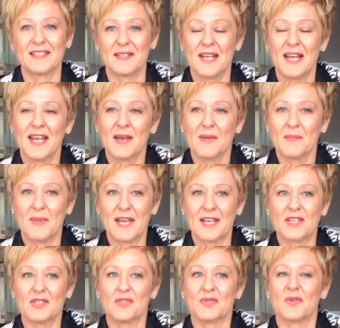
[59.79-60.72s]
and
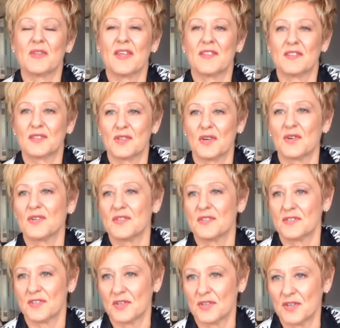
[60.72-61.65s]
making sure that the
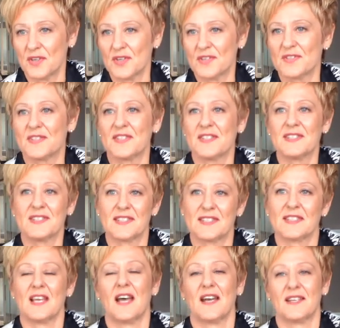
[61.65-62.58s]
doctors, the nurses, the
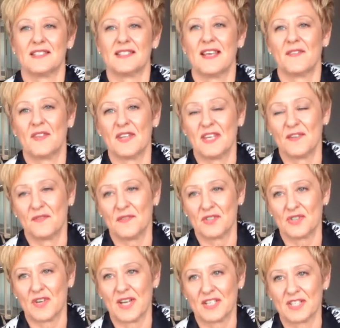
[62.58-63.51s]
scientists have the
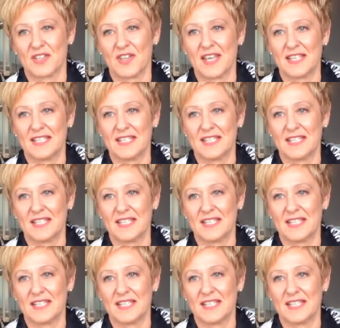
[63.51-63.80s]
infrastructure they